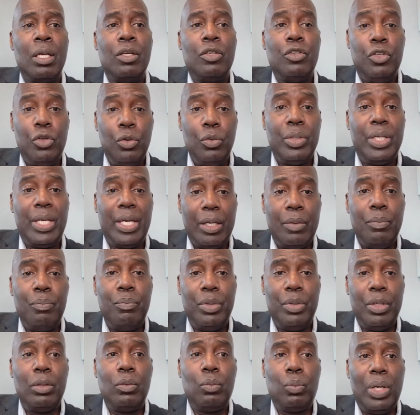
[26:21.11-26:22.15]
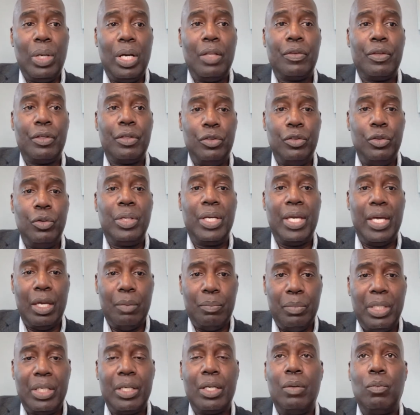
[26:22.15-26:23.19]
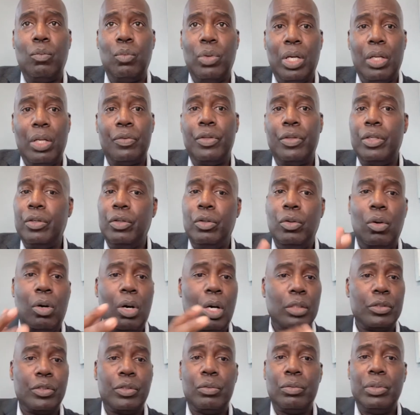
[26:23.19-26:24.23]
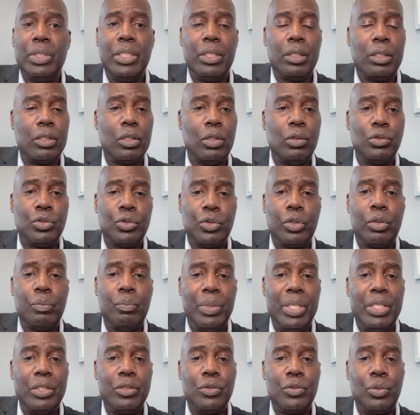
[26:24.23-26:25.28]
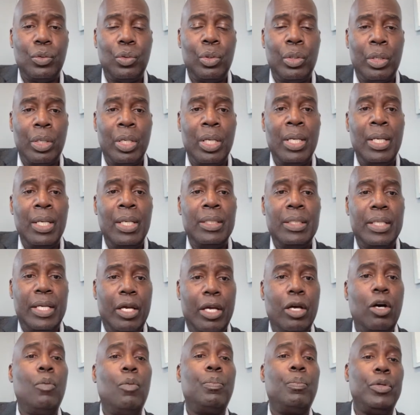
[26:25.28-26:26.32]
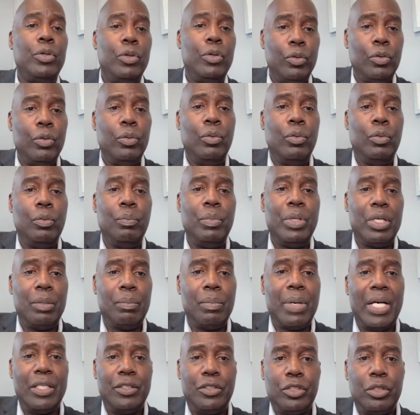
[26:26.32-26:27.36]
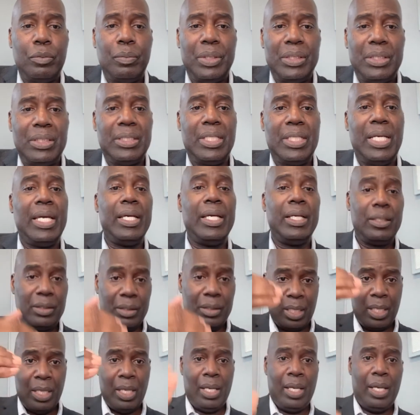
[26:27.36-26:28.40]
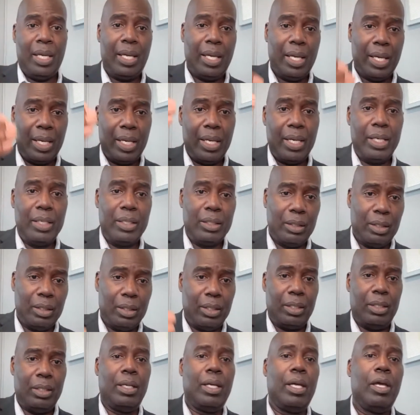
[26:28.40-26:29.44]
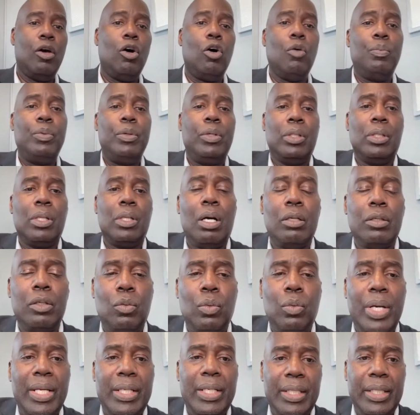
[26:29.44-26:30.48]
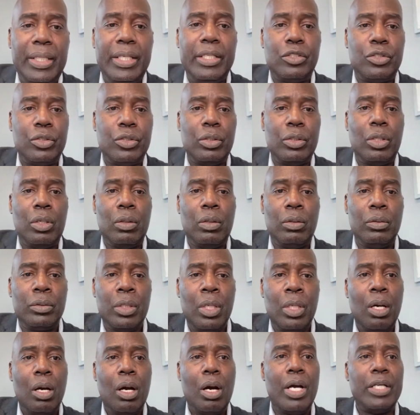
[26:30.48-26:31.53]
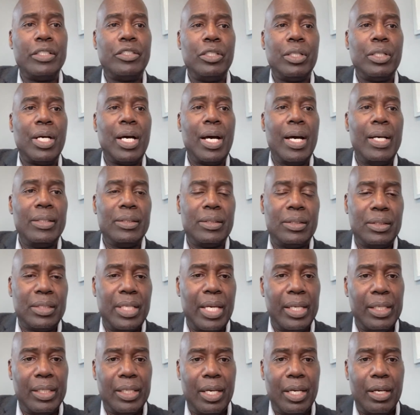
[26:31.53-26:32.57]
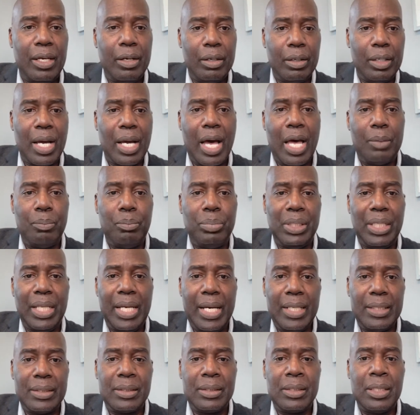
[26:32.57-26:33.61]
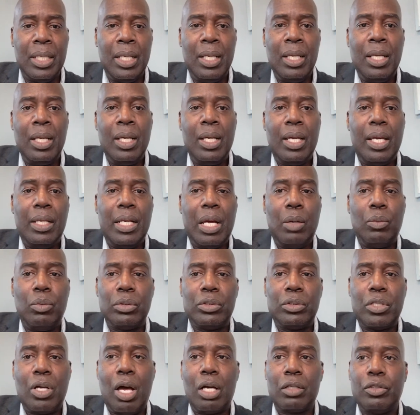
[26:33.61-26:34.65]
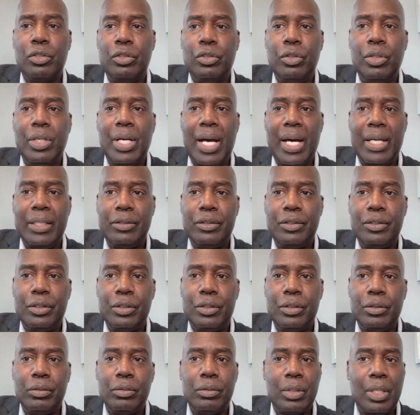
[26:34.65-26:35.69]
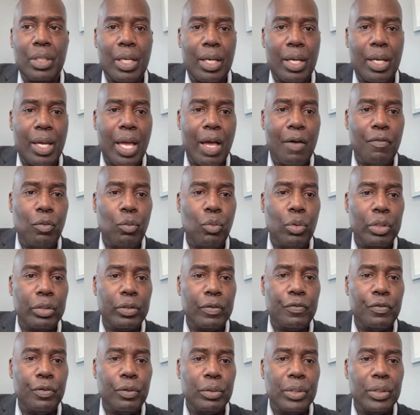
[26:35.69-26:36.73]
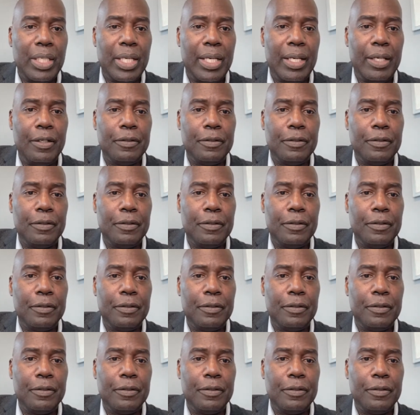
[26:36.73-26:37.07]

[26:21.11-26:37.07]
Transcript: You can build wealth and you can become wealthy. You also need a coach or a mentor to help you minimize your mistakes and help you along the way to get your goals. All right, you guys, take care. God bless. And I will talk to you guys soon. Have a wonderful day.